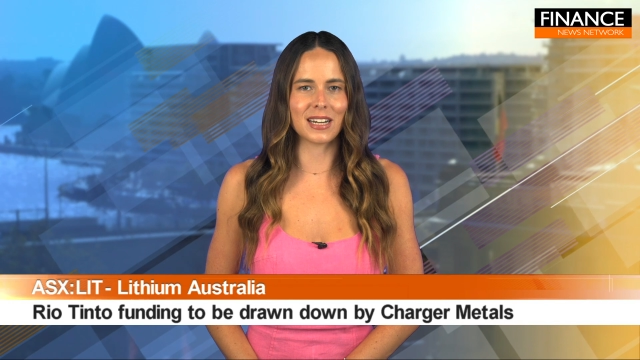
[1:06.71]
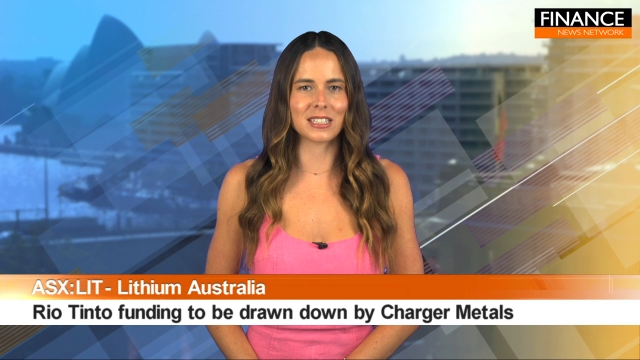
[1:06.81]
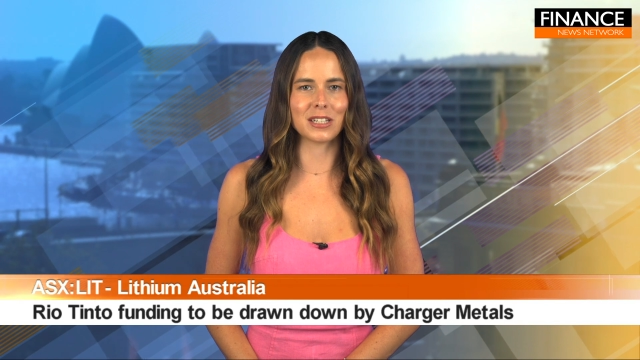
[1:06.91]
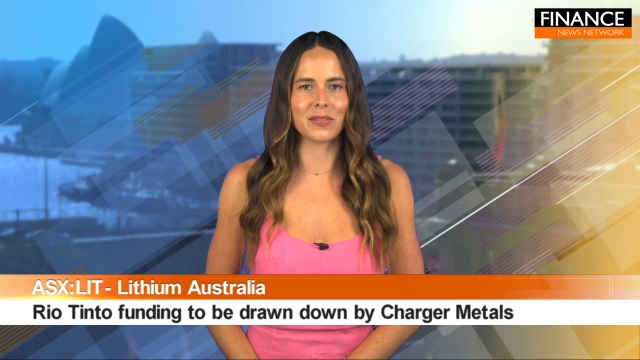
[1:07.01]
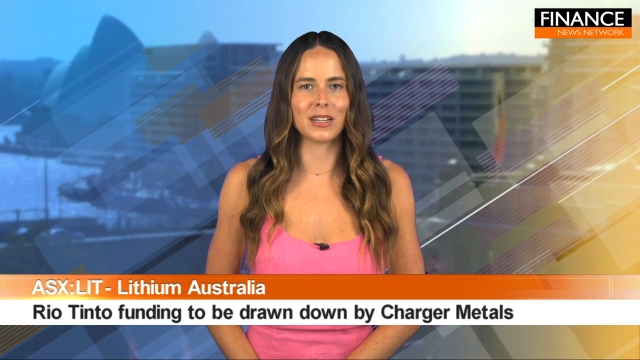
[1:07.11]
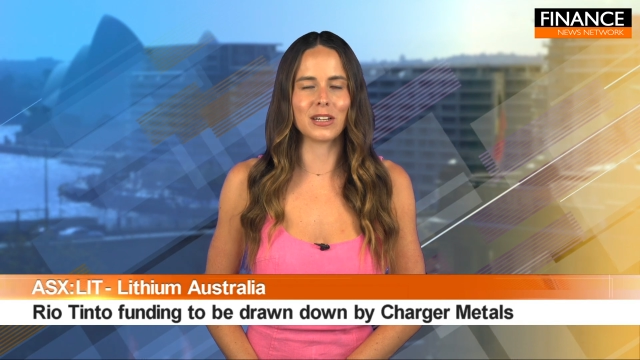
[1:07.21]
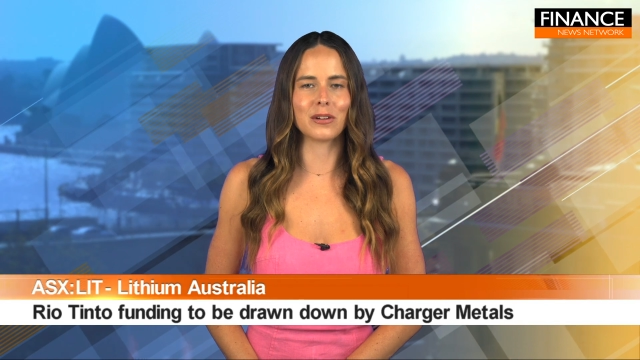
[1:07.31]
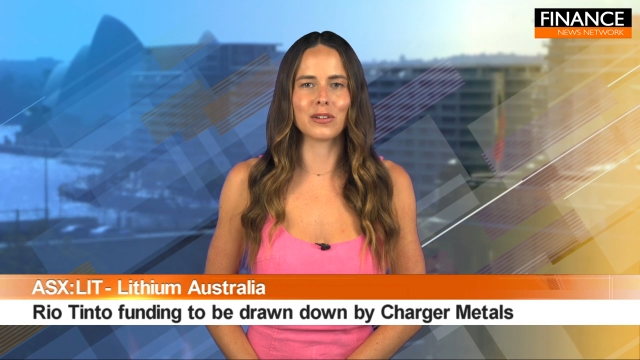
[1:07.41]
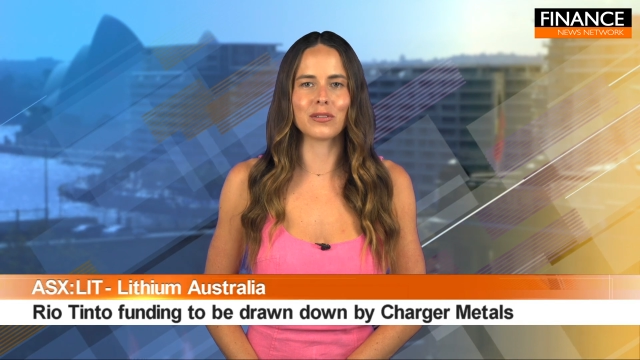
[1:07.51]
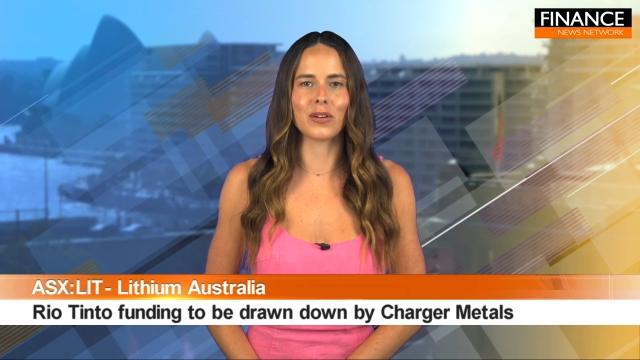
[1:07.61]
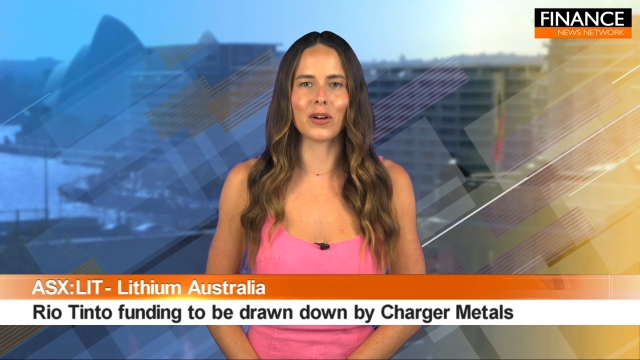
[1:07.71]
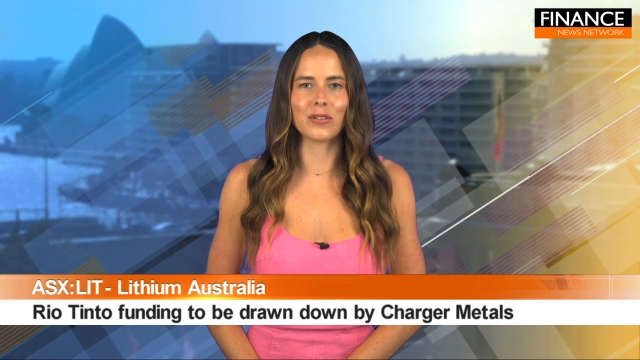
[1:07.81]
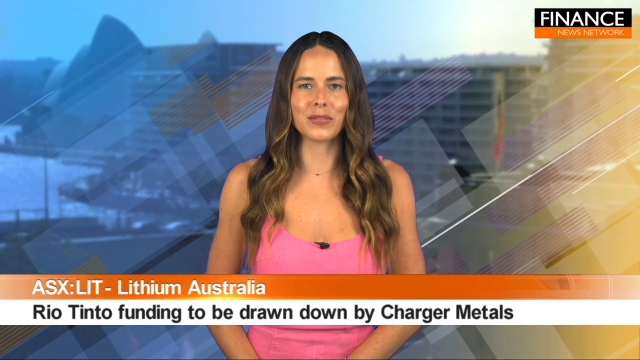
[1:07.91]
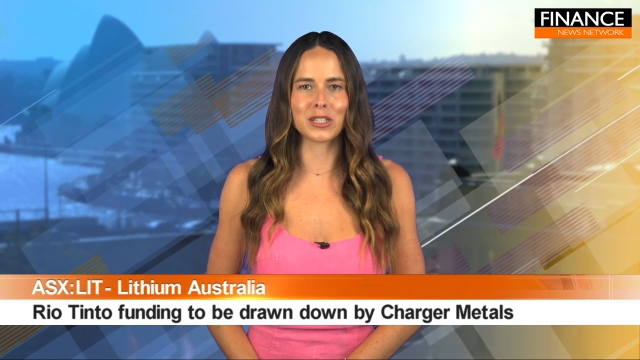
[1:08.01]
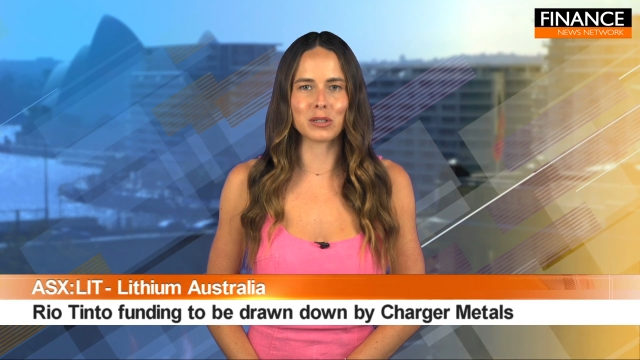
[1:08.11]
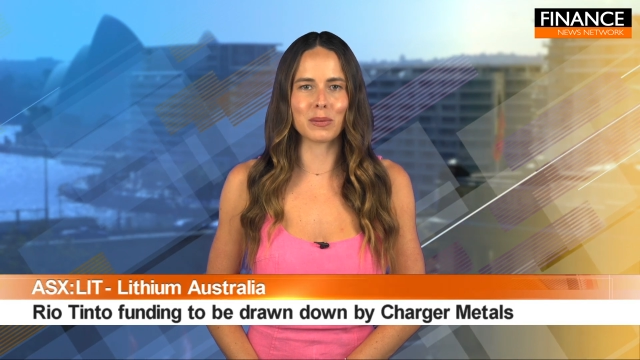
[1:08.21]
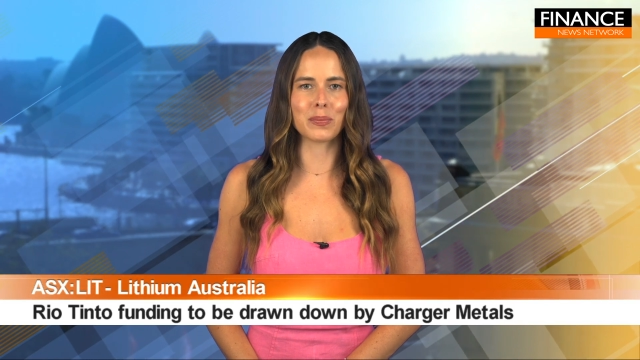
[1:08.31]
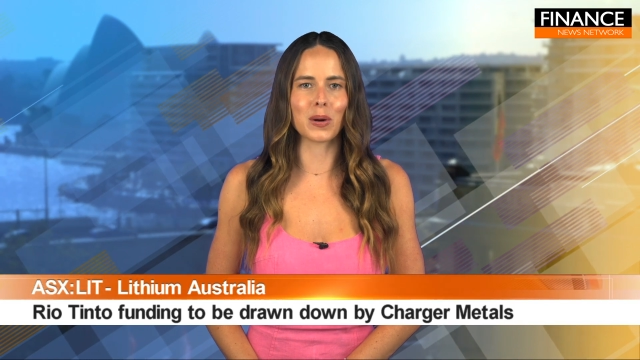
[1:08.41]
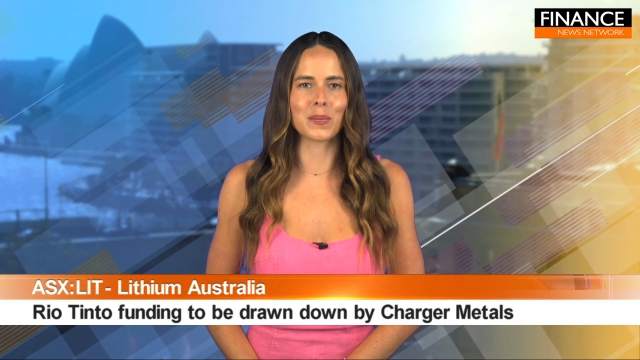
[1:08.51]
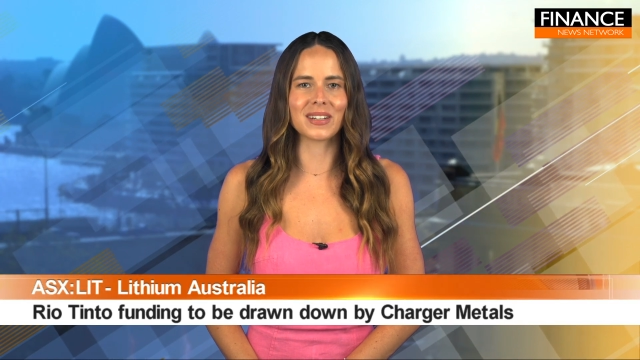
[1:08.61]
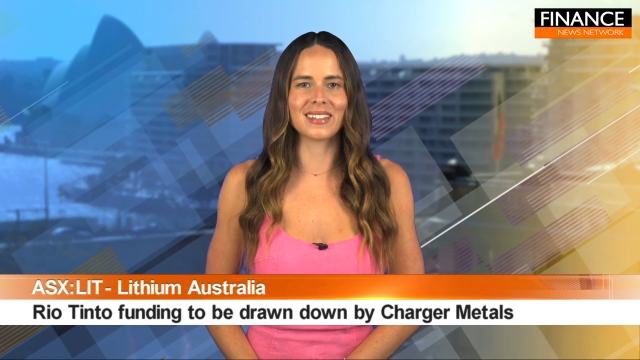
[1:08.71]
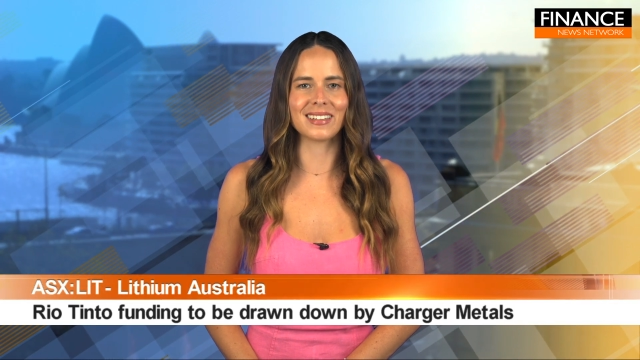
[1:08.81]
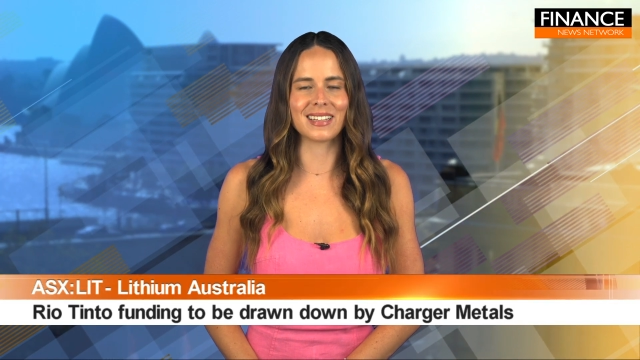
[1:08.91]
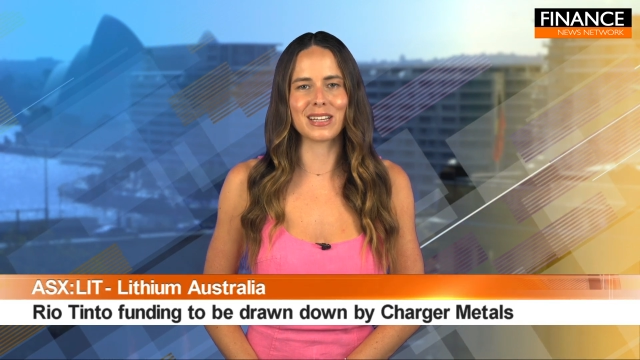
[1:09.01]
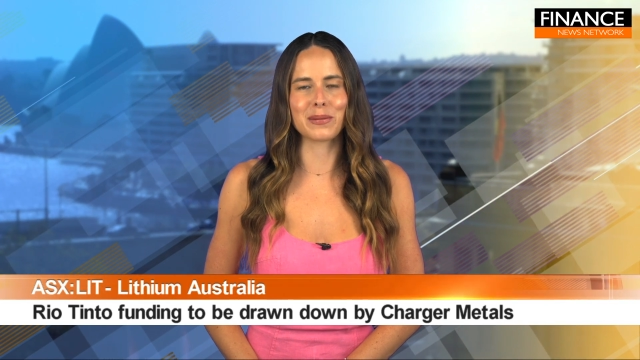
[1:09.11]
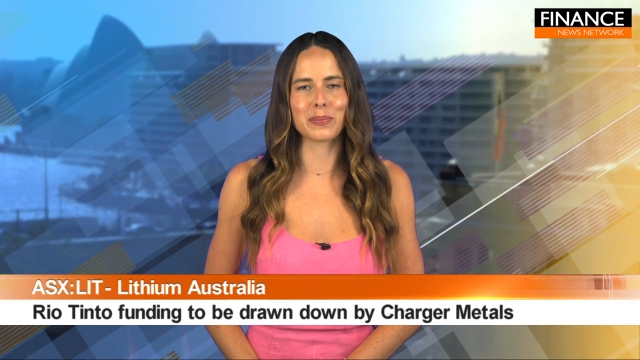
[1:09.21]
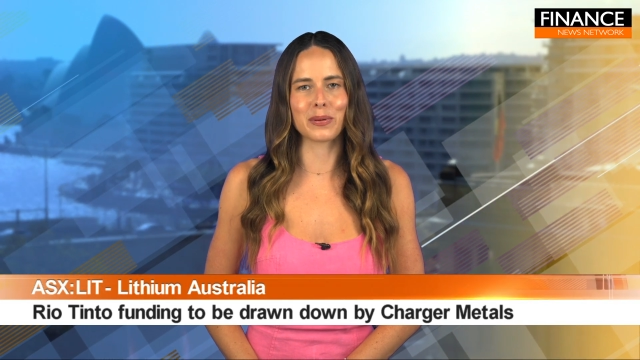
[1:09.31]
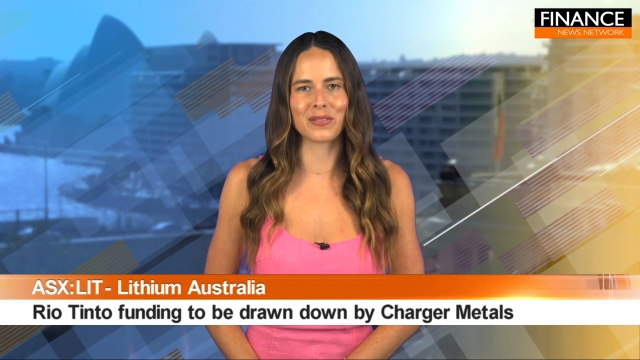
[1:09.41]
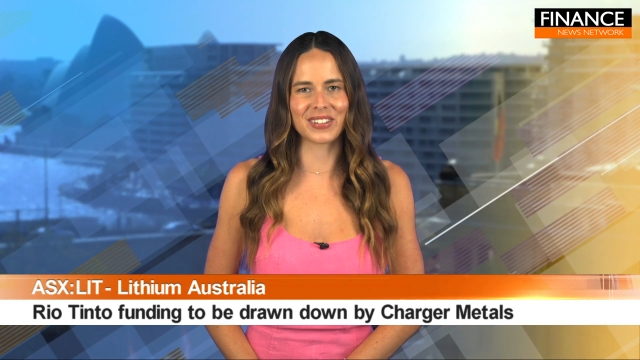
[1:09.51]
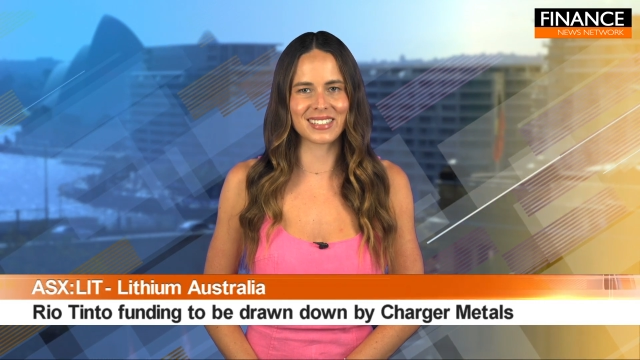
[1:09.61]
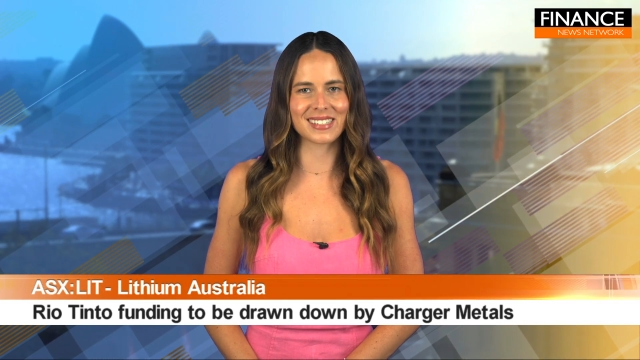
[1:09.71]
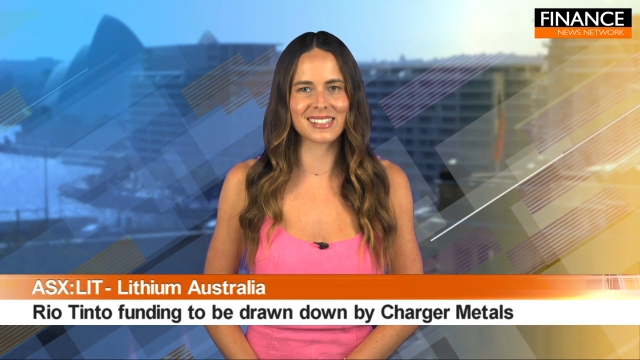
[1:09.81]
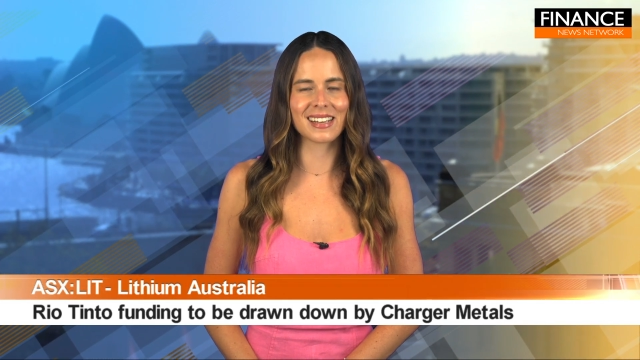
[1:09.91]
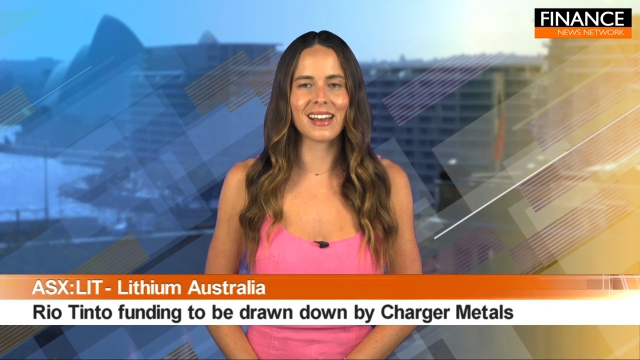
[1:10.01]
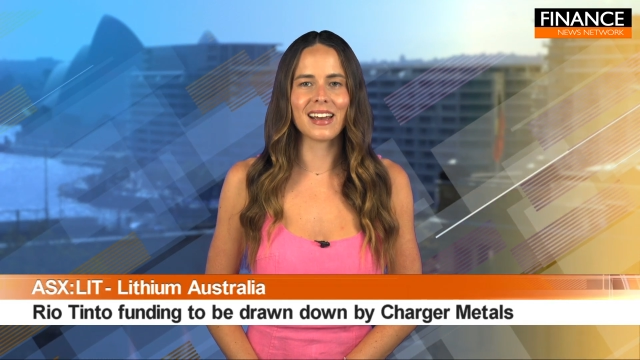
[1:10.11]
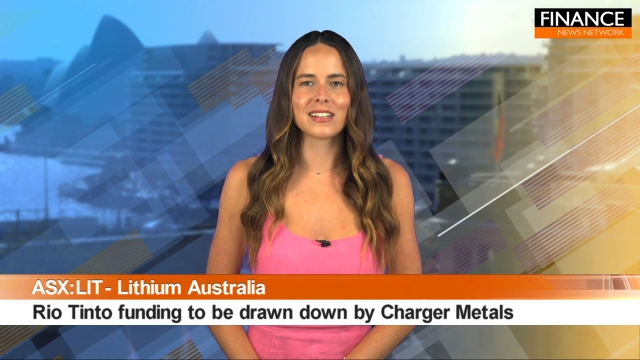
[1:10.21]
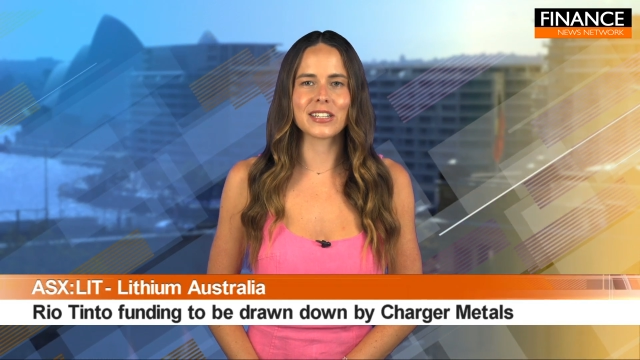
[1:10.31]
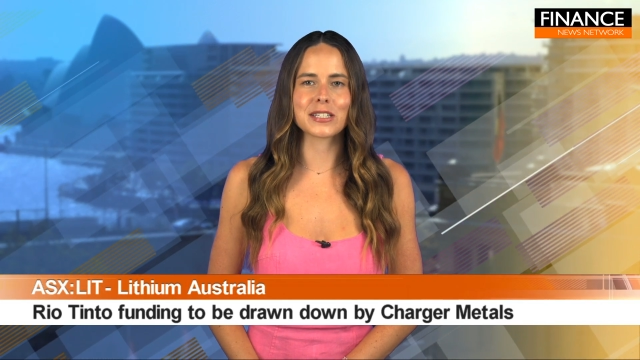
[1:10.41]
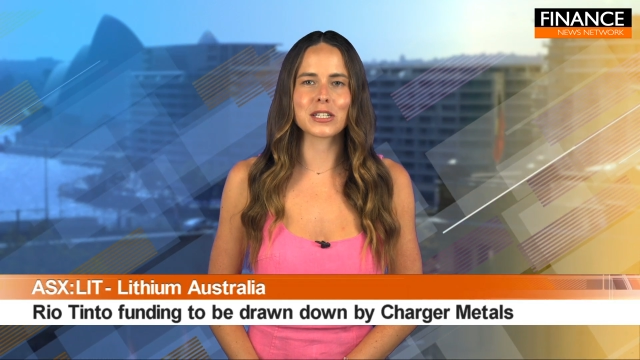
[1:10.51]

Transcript: activity could evolve into a prominent lithium province. Shares